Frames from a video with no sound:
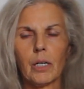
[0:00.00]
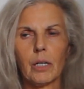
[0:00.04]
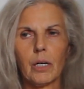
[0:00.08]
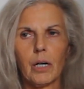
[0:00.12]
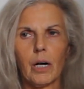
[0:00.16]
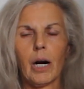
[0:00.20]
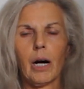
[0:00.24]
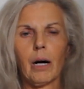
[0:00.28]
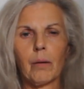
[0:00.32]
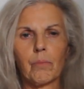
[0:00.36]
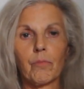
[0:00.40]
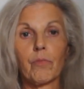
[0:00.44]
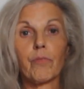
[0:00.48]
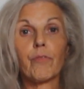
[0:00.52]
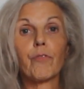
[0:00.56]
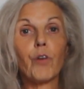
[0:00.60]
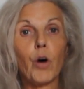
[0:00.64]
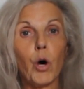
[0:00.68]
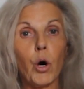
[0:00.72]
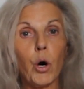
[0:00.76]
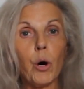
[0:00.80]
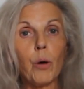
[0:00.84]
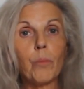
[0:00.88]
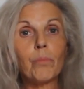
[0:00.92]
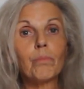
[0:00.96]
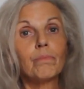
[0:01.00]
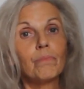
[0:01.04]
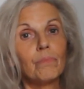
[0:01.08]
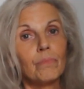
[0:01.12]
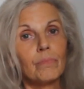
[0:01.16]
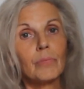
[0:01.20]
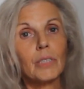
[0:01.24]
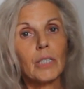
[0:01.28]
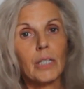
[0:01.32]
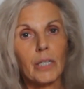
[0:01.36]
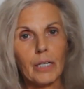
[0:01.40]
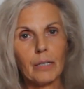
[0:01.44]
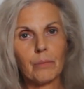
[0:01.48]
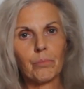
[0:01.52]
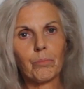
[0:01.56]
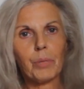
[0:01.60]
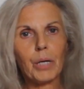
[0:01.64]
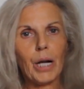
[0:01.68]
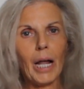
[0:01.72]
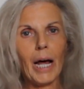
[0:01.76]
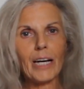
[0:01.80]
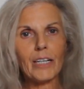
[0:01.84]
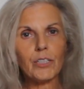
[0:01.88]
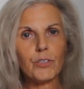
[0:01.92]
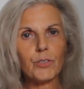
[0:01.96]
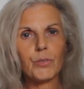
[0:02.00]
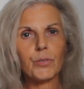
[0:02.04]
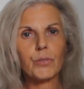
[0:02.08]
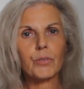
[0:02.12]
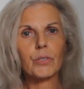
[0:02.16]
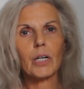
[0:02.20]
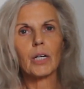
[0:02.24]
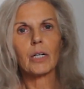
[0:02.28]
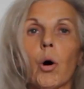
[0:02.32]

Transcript: firm in place.